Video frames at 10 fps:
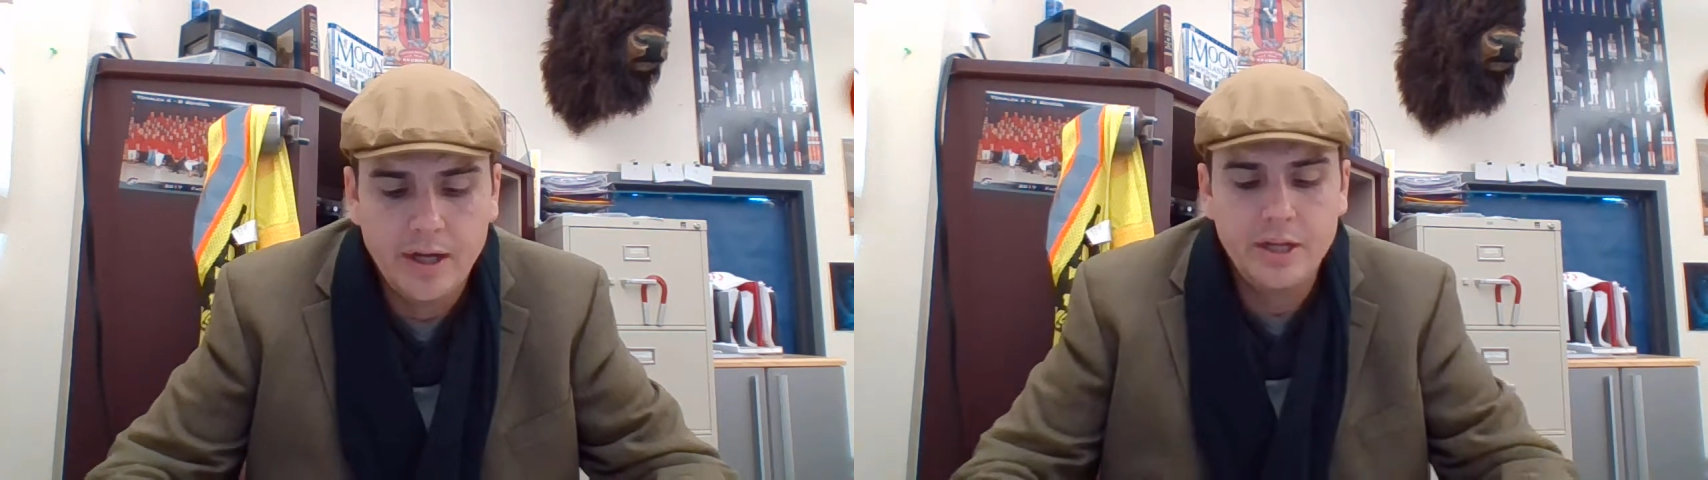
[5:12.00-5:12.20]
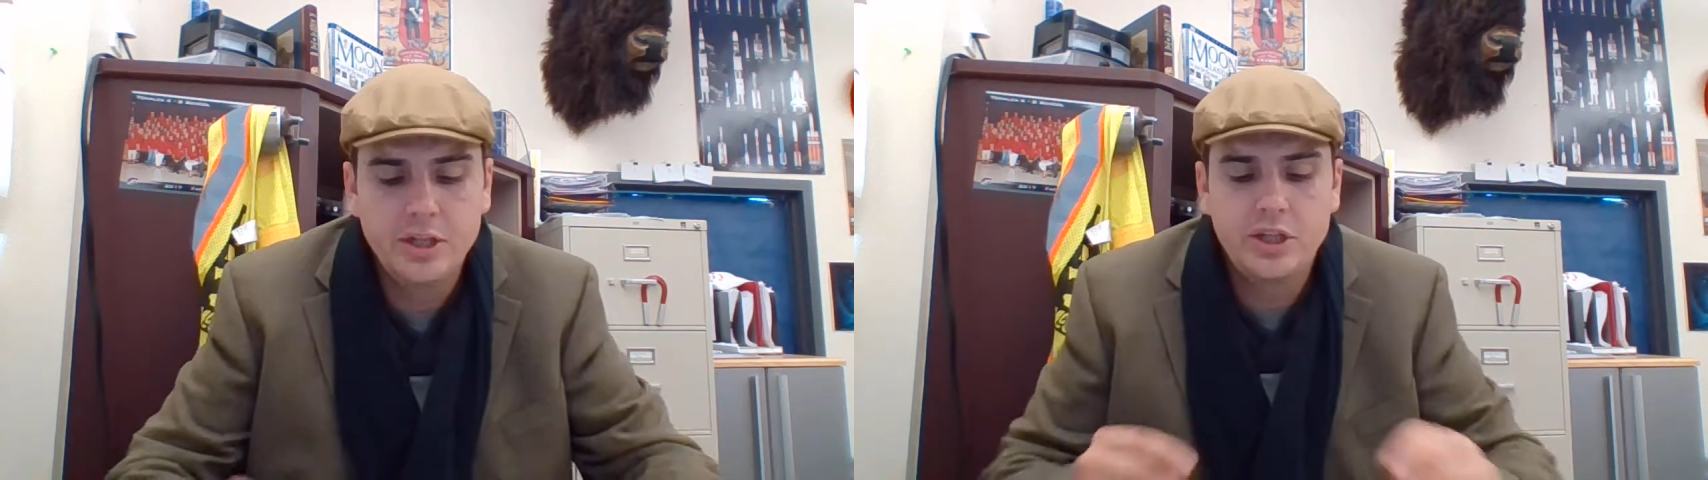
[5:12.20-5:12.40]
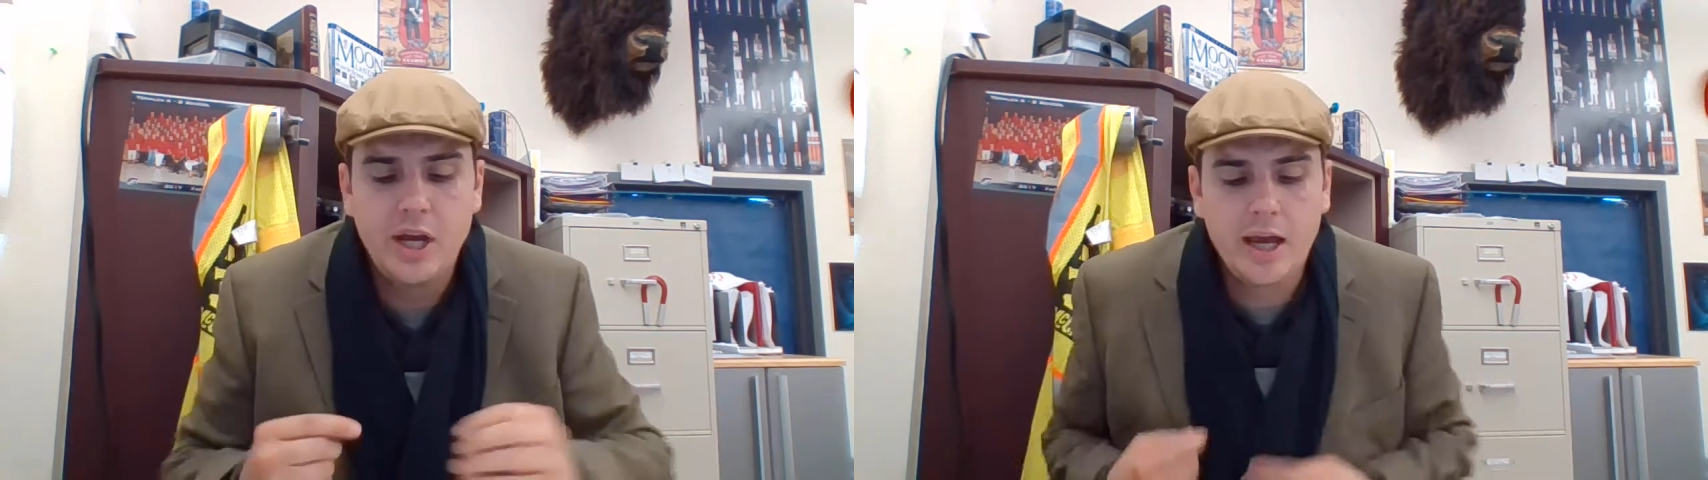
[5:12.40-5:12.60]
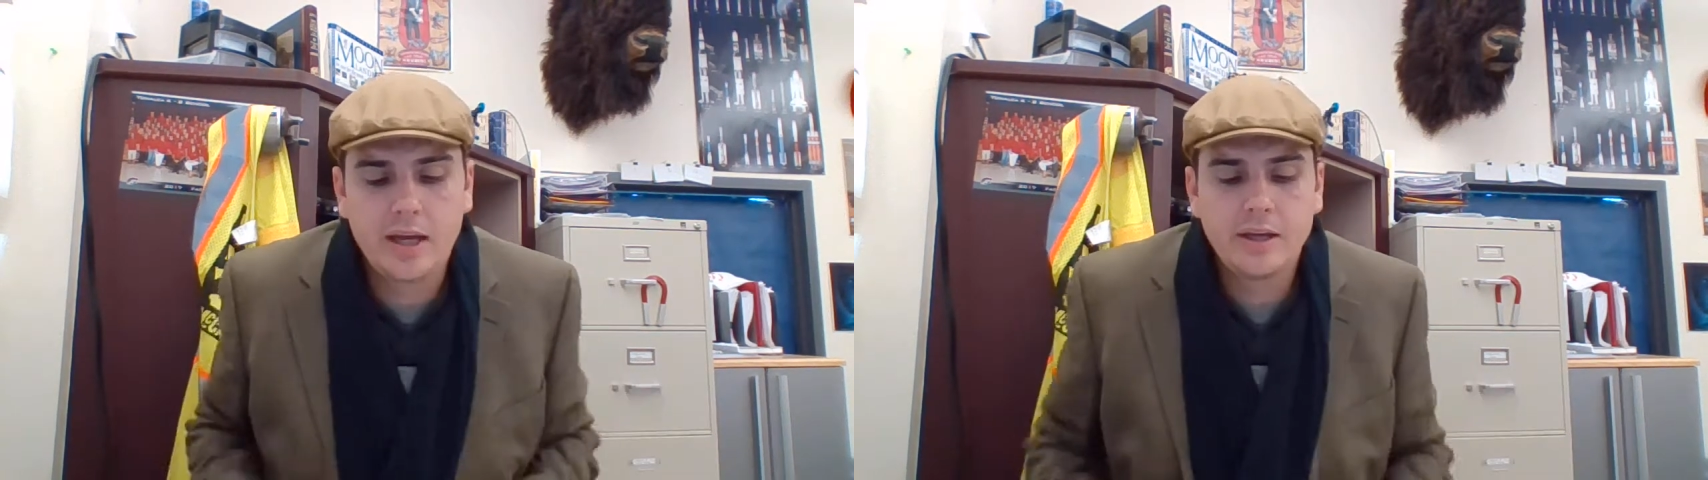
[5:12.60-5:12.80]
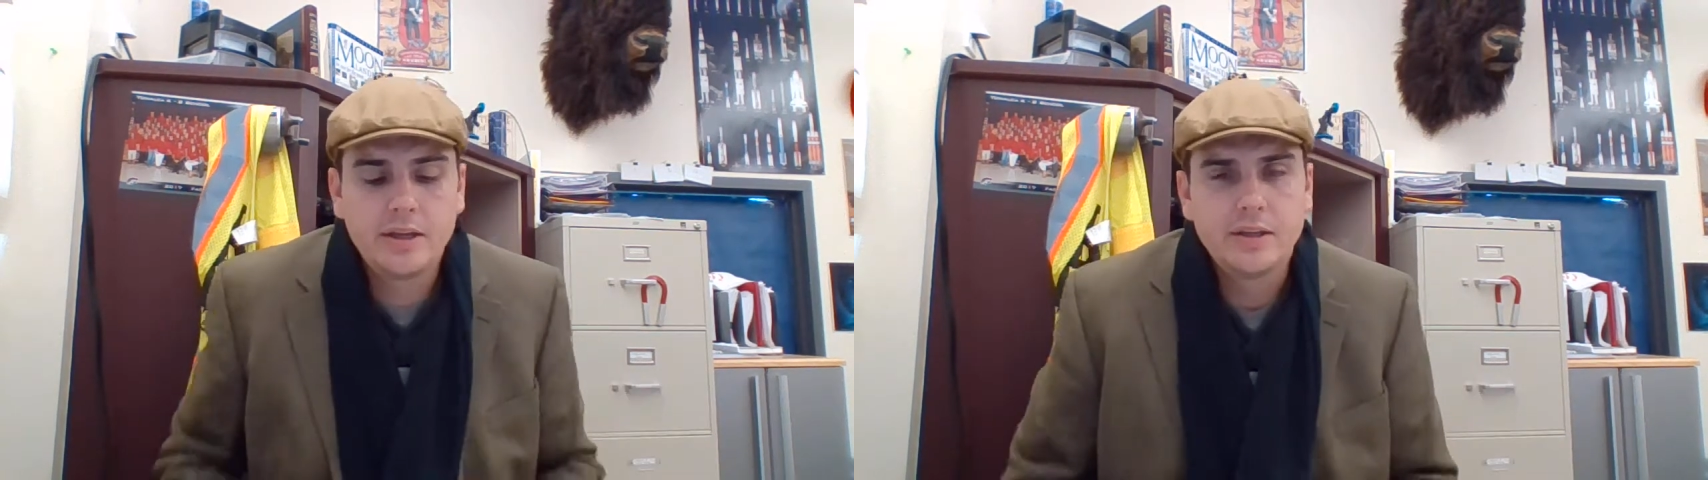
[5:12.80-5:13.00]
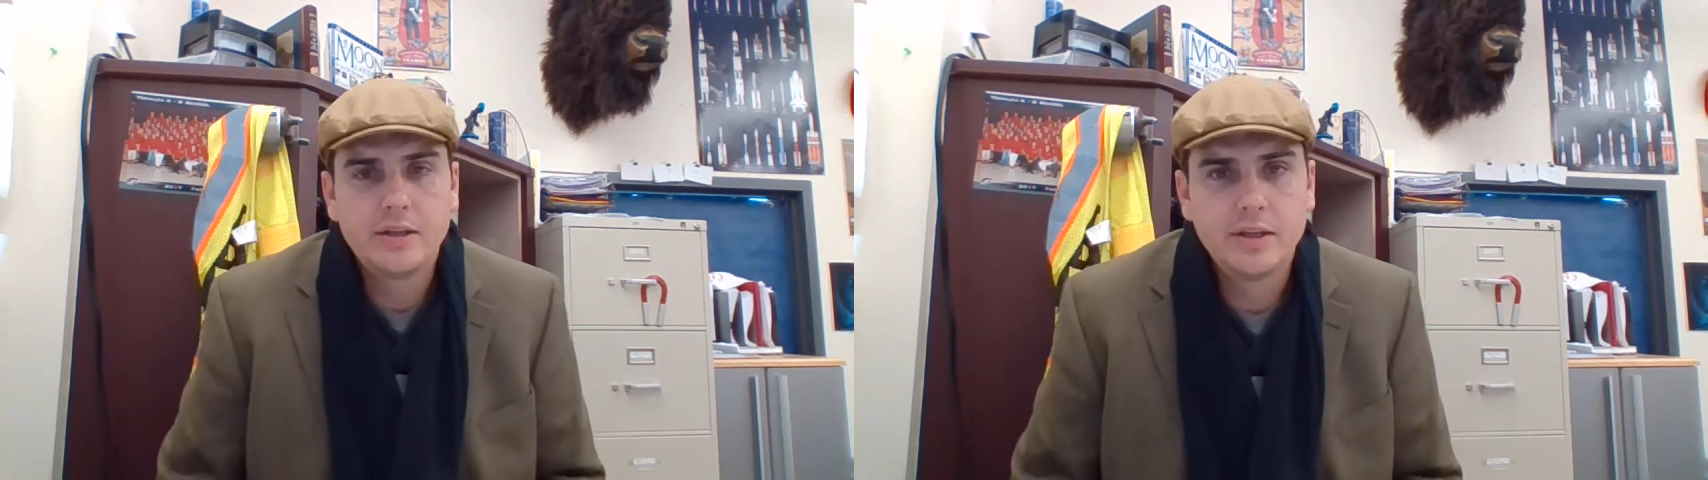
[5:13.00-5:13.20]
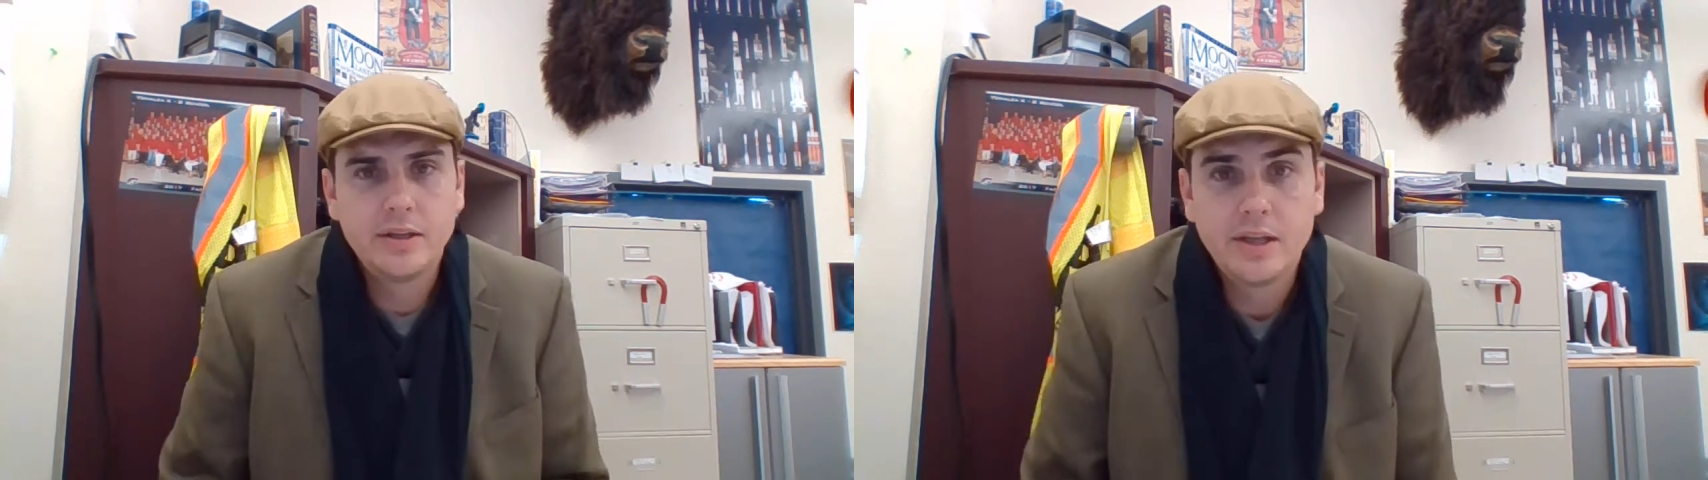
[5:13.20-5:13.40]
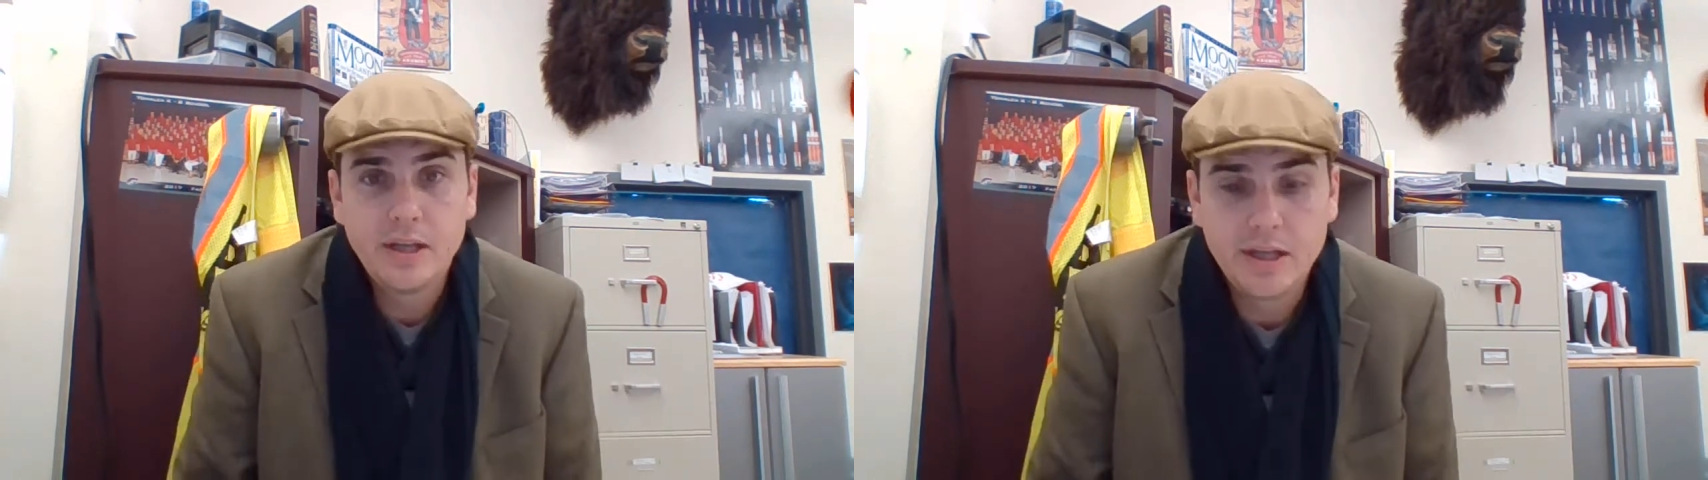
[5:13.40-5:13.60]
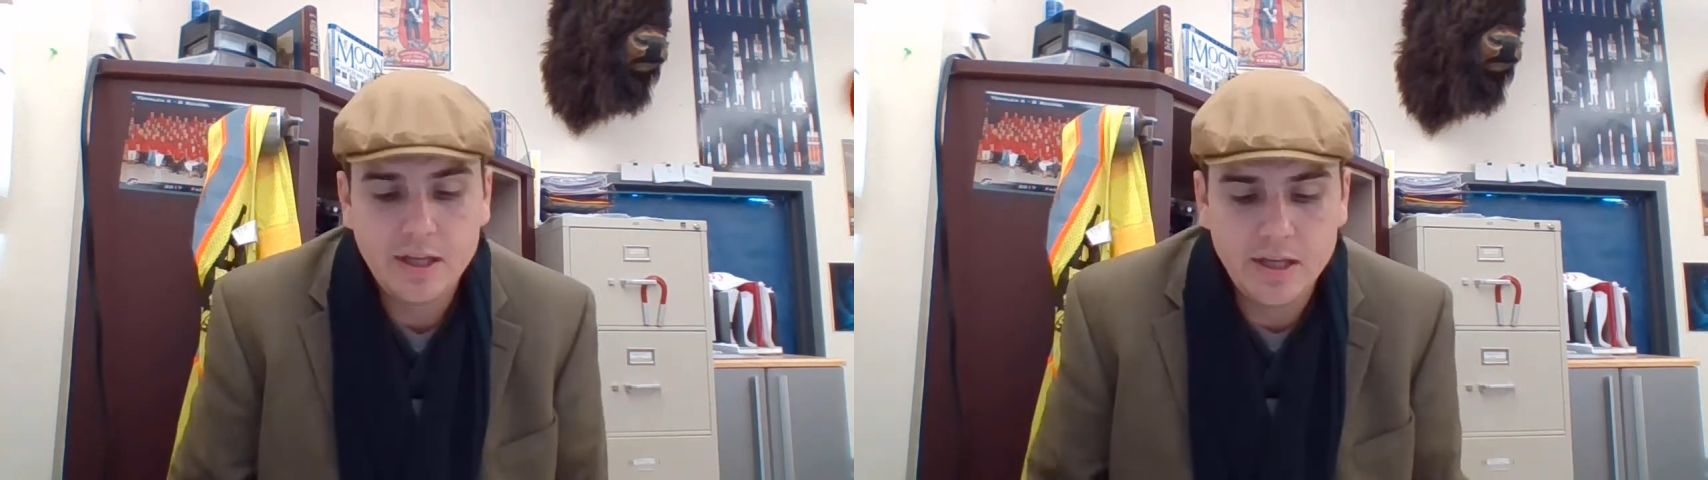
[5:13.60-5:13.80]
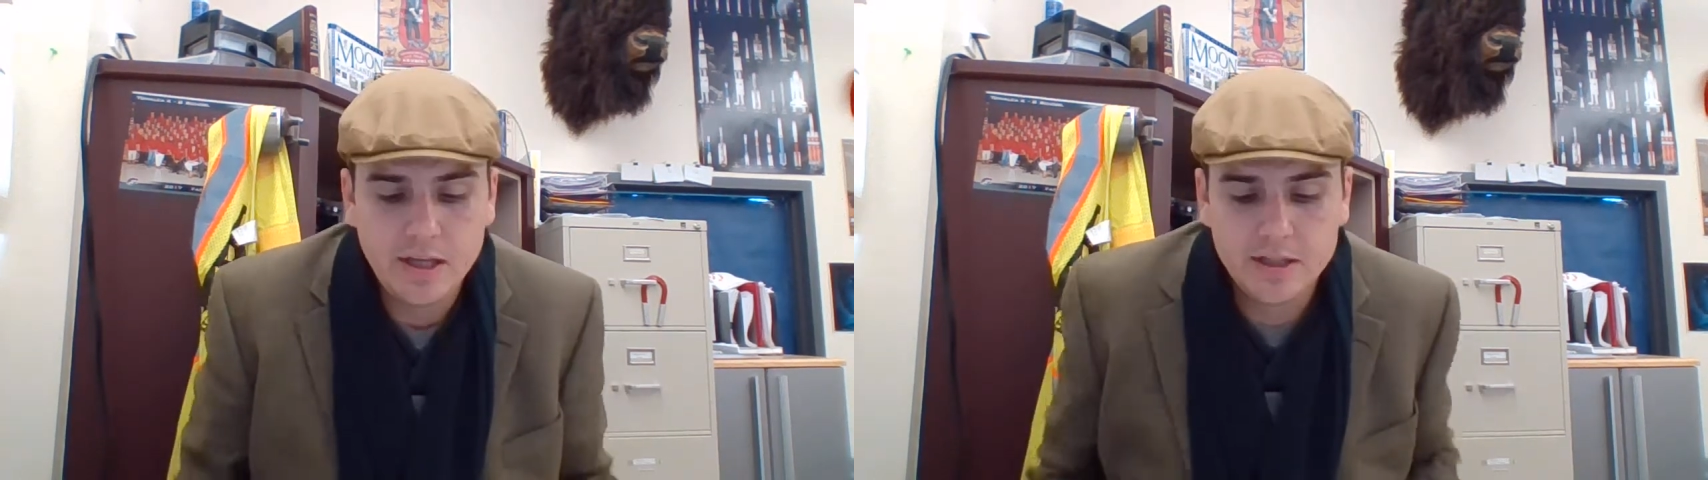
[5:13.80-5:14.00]
and Jack
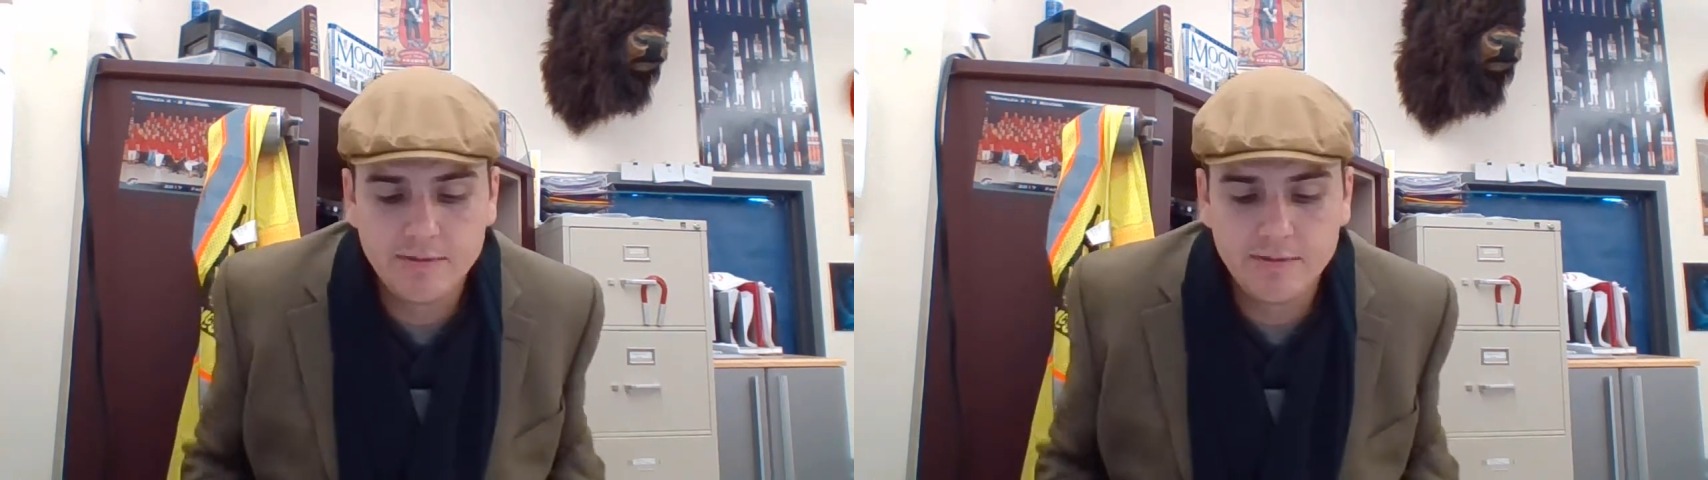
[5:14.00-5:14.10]
is